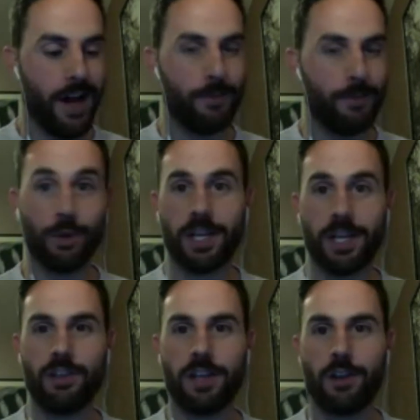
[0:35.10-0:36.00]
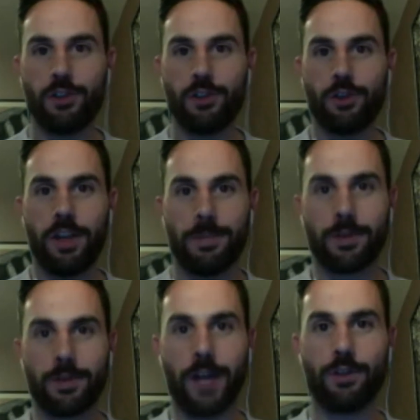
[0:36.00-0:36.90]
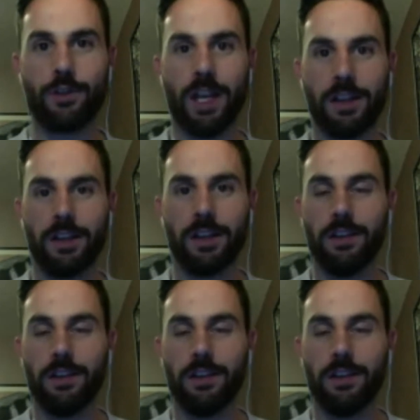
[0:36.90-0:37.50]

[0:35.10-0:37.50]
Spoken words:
Jules, how did you enjoy the episode? How did you like it?